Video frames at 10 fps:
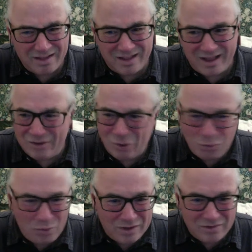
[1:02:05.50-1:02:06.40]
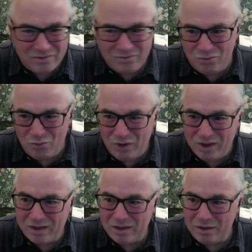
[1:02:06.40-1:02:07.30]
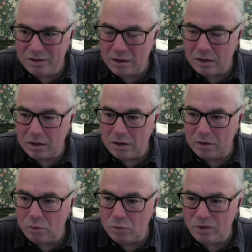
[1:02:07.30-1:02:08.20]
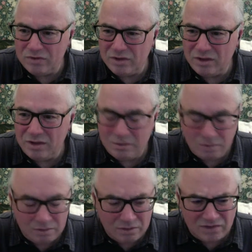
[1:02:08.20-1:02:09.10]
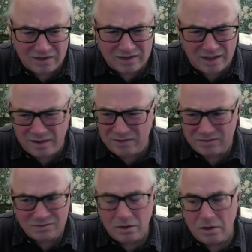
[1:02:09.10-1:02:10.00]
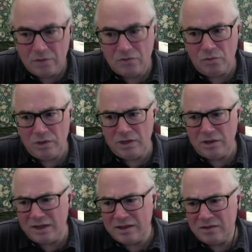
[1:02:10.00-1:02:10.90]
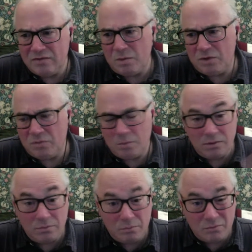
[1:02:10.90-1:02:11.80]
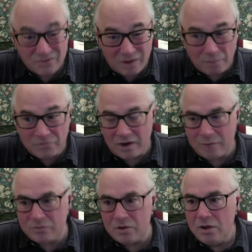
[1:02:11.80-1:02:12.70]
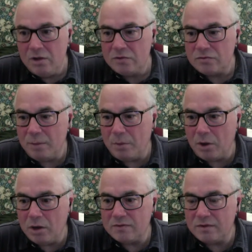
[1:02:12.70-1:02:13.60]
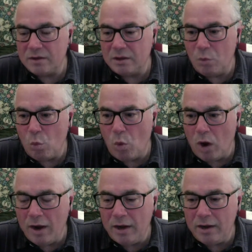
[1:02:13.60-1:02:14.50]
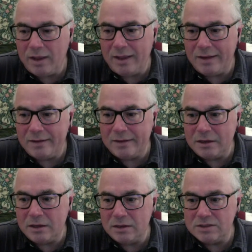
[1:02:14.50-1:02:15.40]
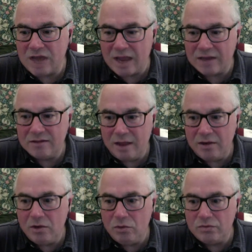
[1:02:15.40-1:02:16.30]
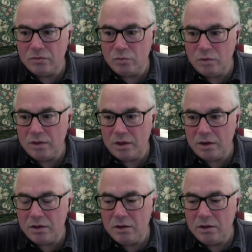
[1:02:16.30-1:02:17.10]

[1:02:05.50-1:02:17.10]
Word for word: I don't really drink uh, whiskey, things like that. Is don't really like it too much, but sometimes. So I bought uh, wine and uh, Jack Daniels with it.